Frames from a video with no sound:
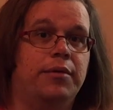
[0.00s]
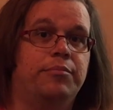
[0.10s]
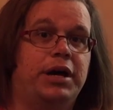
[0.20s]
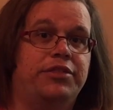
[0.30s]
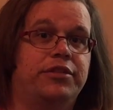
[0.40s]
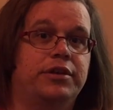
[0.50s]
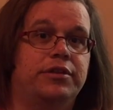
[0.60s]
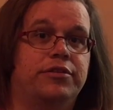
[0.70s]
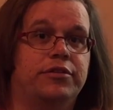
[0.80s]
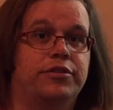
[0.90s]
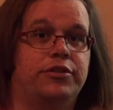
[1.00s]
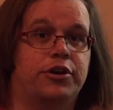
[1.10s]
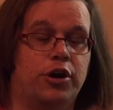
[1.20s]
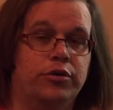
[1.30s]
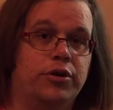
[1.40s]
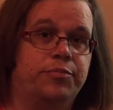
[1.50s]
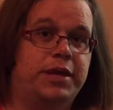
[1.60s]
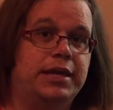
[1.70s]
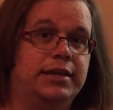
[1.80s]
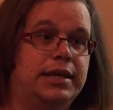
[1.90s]
But the cocoa
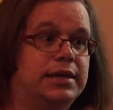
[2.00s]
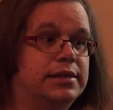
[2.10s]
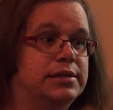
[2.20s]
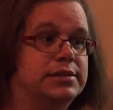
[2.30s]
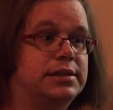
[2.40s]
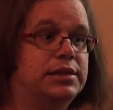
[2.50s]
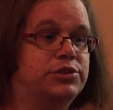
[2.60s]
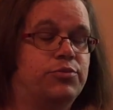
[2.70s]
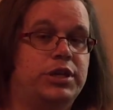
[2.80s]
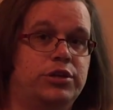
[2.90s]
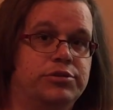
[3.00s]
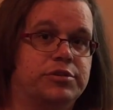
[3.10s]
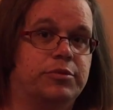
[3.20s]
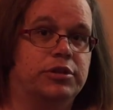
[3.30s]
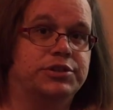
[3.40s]
peat is reusable.